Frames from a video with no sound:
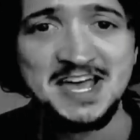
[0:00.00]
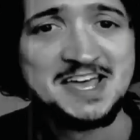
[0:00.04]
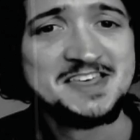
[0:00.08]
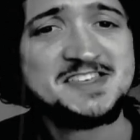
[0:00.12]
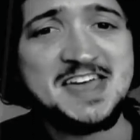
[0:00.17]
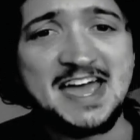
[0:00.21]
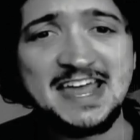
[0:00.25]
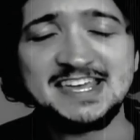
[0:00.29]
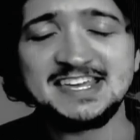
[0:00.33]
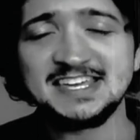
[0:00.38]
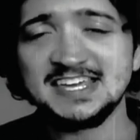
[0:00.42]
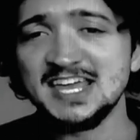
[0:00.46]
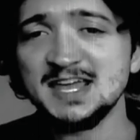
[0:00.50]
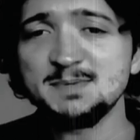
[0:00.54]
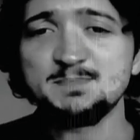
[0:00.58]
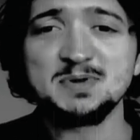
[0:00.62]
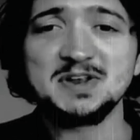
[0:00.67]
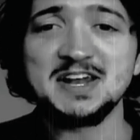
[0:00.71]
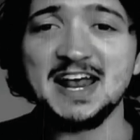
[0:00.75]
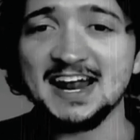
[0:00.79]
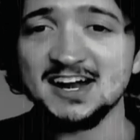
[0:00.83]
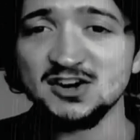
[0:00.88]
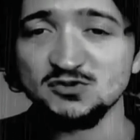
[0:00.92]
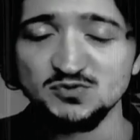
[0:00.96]
They keep
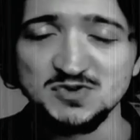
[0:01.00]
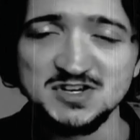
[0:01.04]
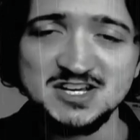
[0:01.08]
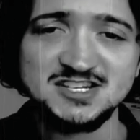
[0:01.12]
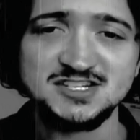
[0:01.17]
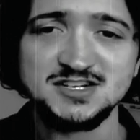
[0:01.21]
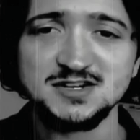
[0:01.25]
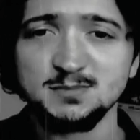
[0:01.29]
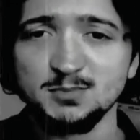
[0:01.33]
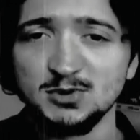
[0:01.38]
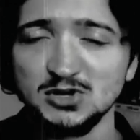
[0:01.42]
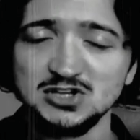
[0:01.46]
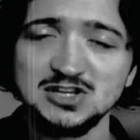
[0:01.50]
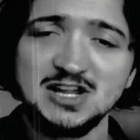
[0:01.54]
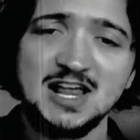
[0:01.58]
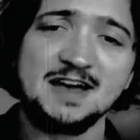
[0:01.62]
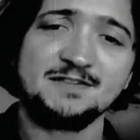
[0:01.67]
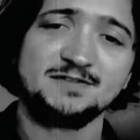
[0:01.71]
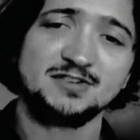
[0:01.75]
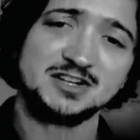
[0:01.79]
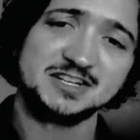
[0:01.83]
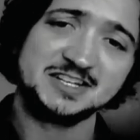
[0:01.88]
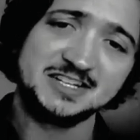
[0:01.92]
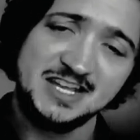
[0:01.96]
it at a reasonable
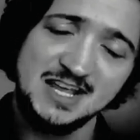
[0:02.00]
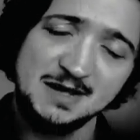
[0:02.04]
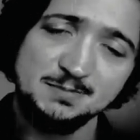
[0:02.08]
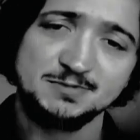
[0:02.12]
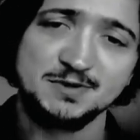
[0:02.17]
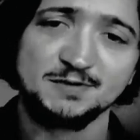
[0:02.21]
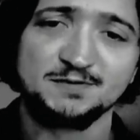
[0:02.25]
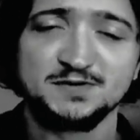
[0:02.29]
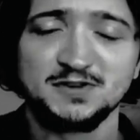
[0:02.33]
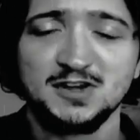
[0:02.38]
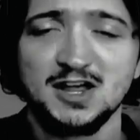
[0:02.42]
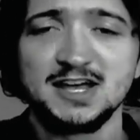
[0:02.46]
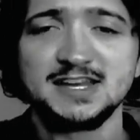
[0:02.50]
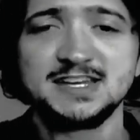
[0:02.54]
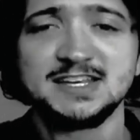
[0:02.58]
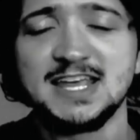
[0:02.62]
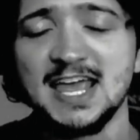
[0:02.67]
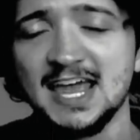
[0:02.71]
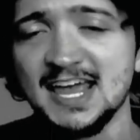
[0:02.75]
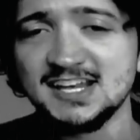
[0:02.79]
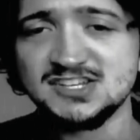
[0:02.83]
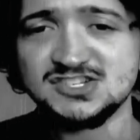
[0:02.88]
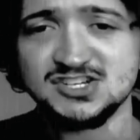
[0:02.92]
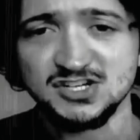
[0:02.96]
level and keep the
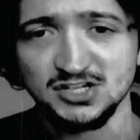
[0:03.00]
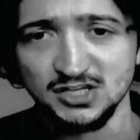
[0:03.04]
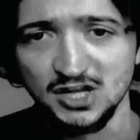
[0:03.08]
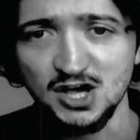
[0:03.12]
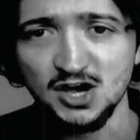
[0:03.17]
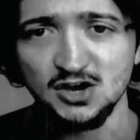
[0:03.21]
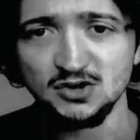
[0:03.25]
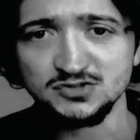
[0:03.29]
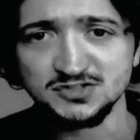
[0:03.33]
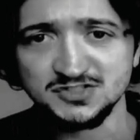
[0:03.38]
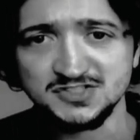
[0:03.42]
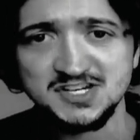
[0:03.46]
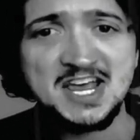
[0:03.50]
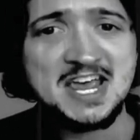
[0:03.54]
floodgates closed.